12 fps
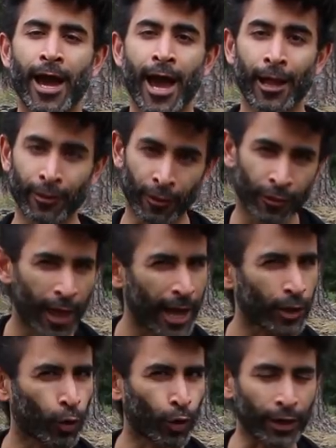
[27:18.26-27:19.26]
And
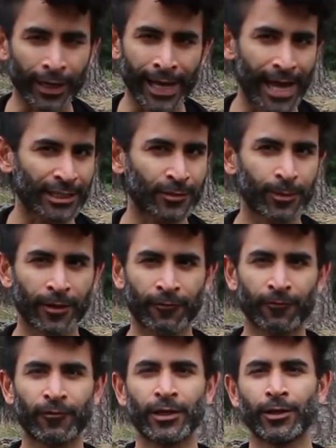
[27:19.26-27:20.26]
that orgasmic
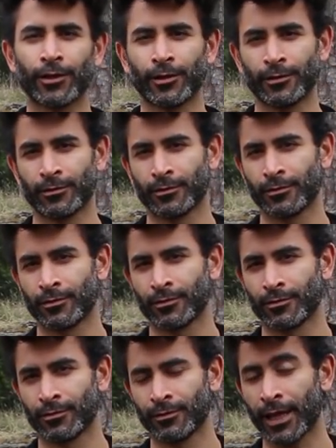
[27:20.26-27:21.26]
feel
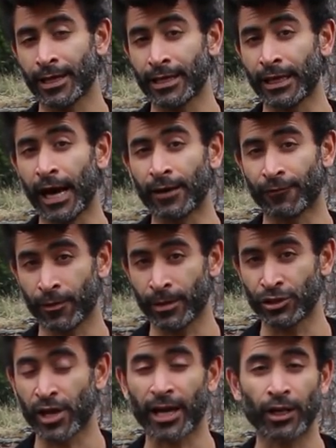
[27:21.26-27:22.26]
that he got from
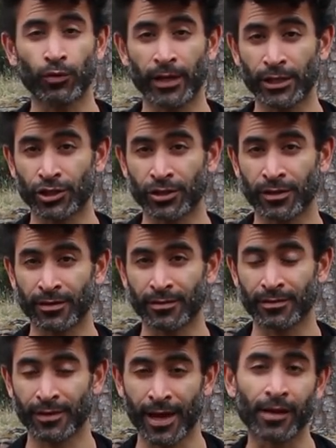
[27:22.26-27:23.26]
ejaculation
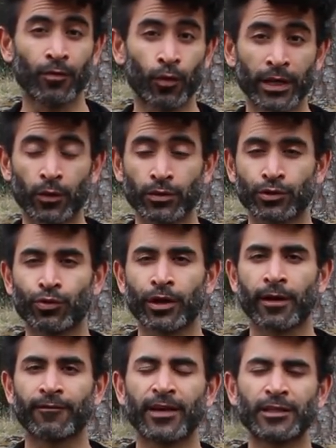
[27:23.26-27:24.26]
and what he was
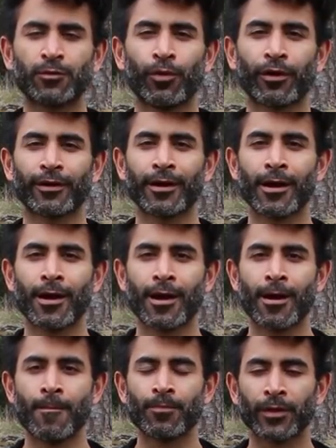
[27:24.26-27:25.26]
doing on Facebook,
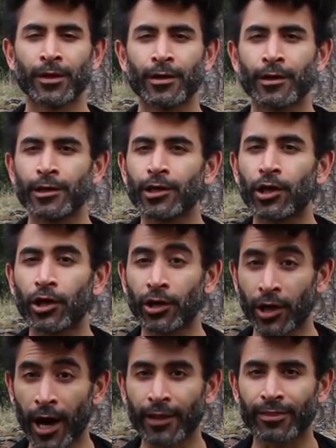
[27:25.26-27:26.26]
he
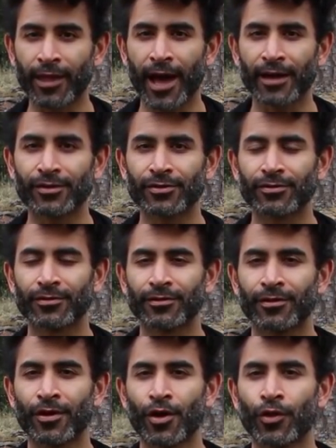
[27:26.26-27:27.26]
got that
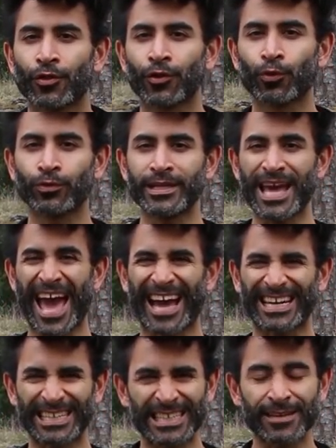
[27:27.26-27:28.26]
through the
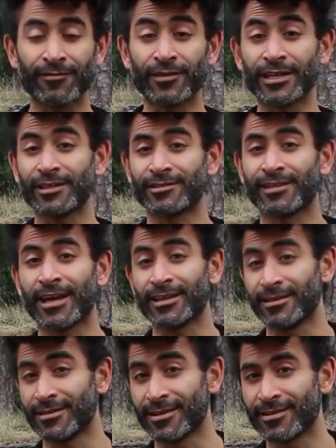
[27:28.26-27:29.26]
activities that
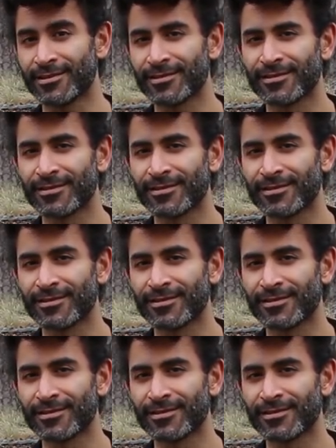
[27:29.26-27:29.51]
he did.